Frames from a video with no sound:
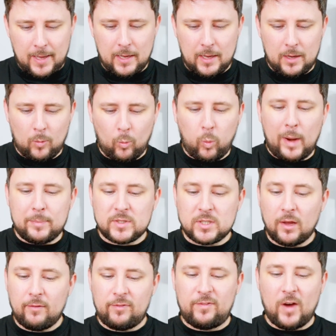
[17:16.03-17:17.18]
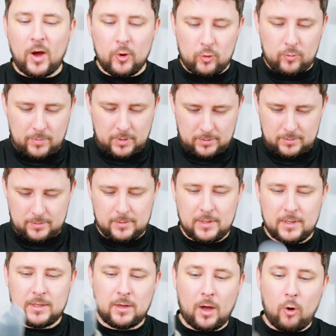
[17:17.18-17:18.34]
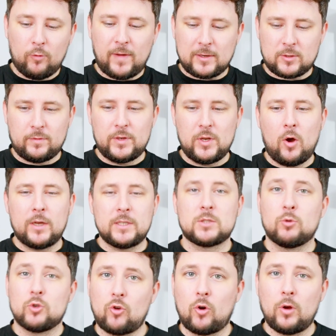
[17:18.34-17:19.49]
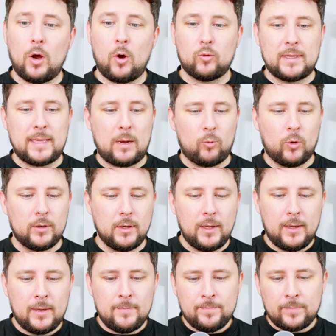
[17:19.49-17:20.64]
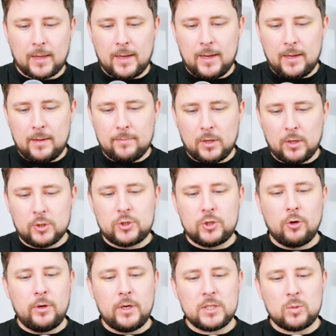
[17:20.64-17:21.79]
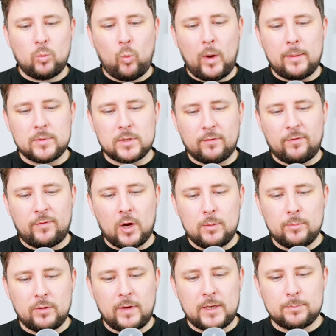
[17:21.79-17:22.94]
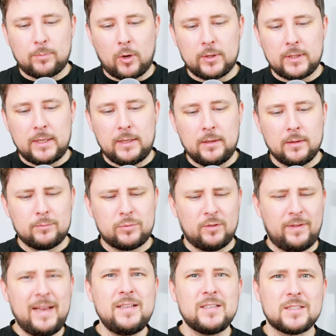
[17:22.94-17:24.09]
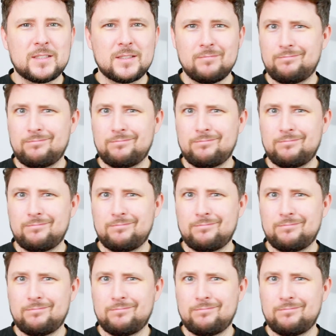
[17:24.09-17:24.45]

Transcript: Whipped foam, hold factor of a 9, so a stronger hold than that one. Luxurious whipped foam provides body and